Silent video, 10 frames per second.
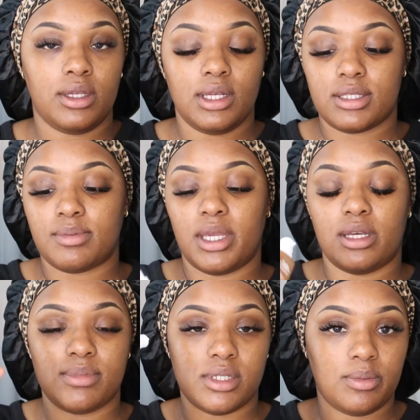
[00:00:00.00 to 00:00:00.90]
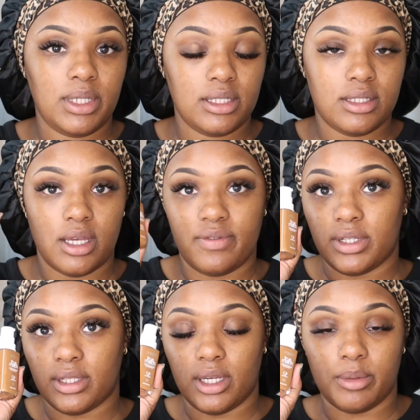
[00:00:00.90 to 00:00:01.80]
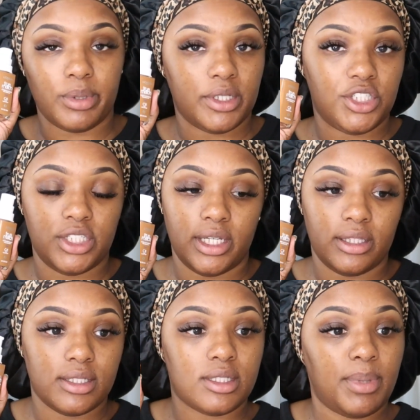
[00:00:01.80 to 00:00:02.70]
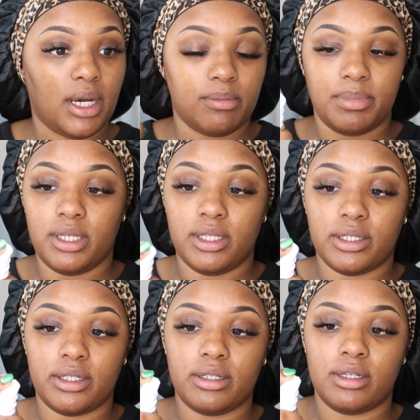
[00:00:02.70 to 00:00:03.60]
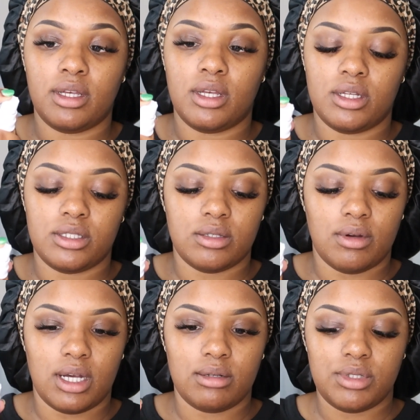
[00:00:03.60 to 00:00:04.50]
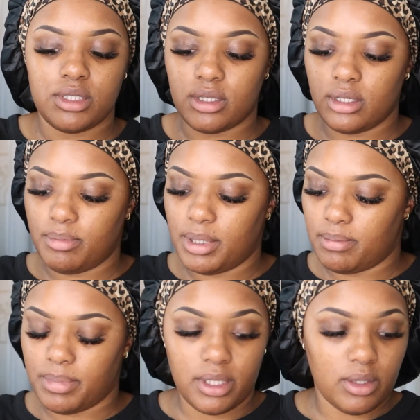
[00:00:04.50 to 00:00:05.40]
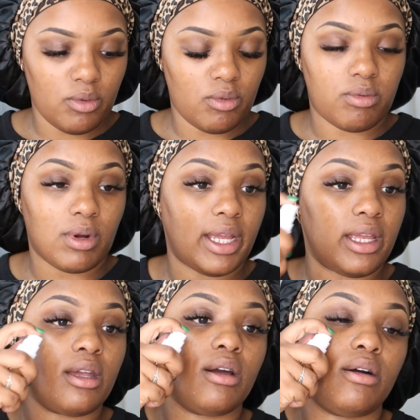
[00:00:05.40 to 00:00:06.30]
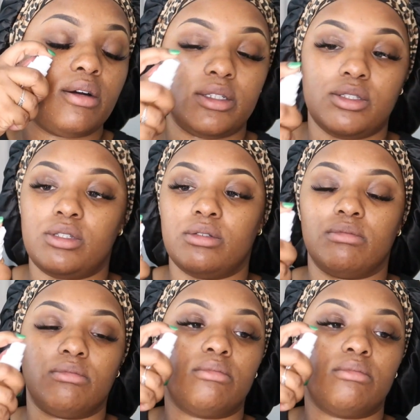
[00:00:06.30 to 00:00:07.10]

Yes ma'am, so we can definitely appreciate this pump here. So I'm just gonna pump it right onto,